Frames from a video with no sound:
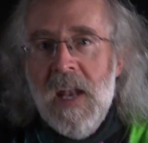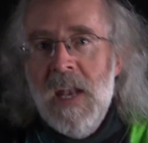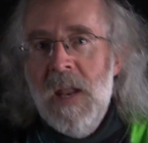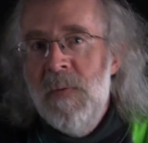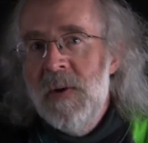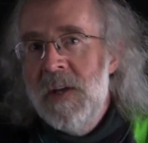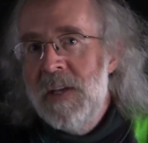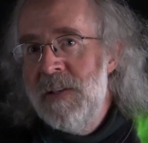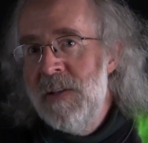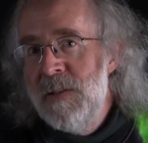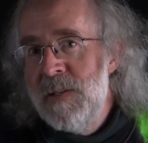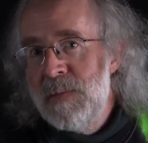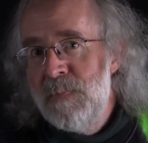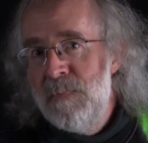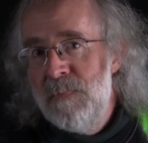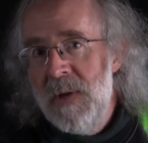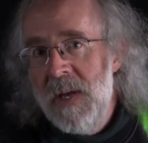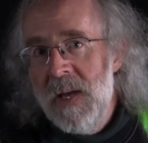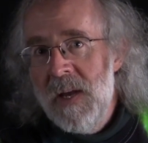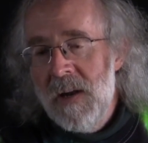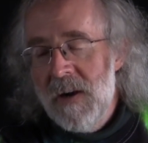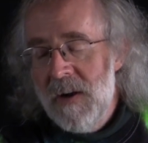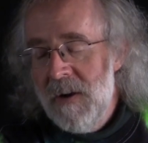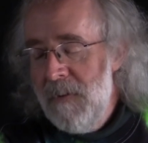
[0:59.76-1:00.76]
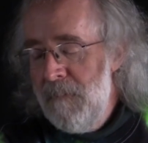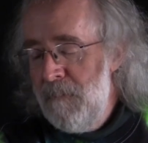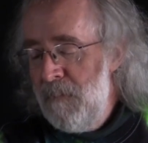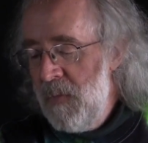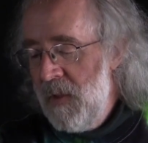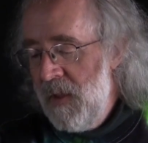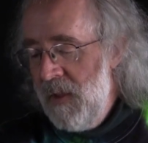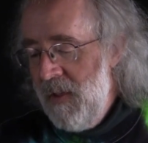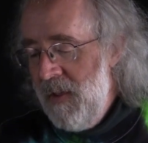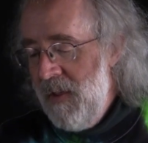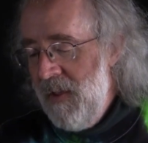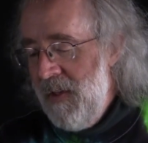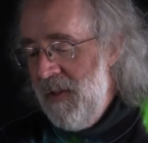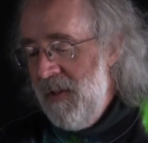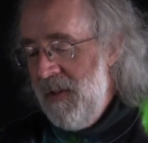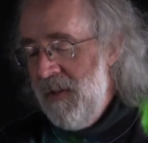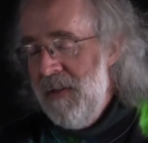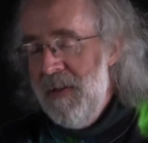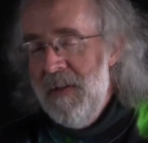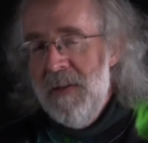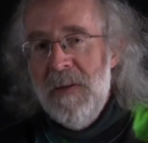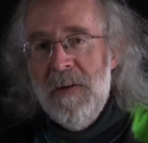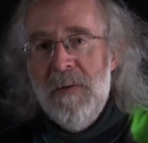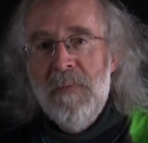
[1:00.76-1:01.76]
Now we can do this bigger
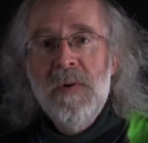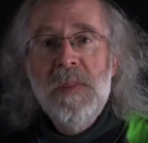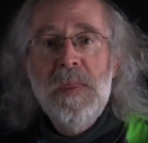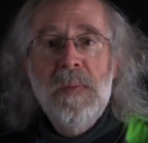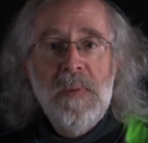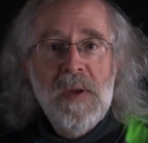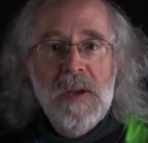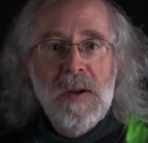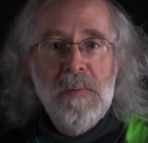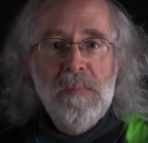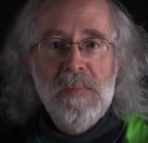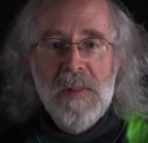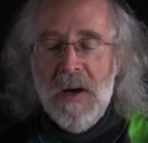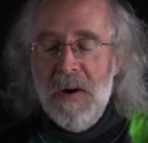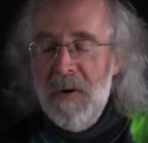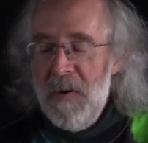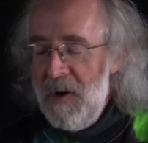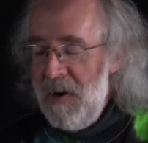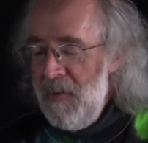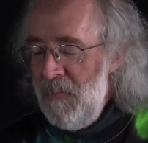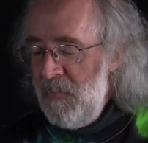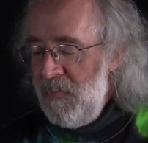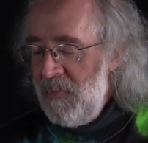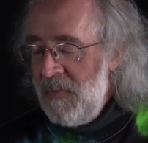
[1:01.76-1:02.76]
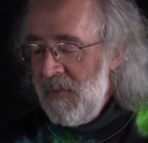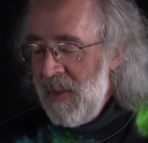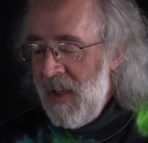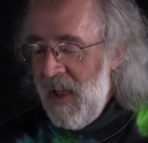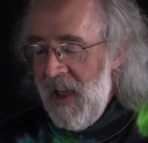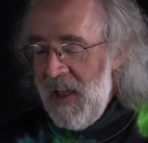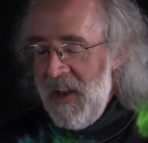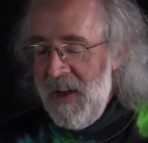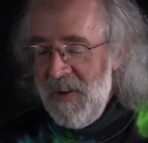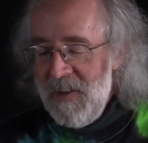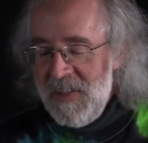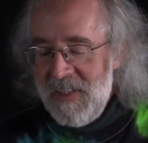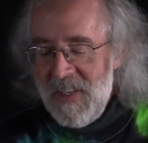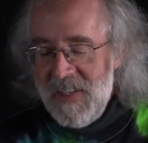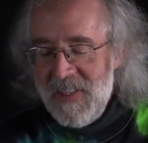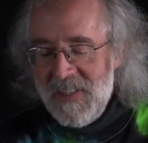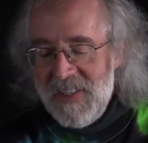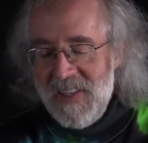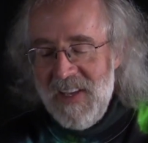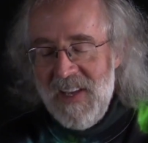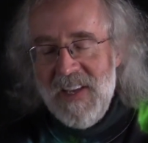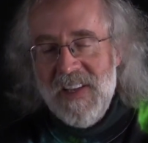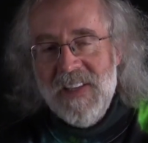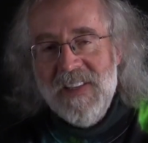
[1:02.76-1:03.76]
with a bigger blower. And here's
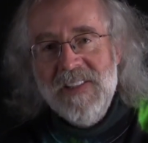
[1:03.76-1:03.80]
this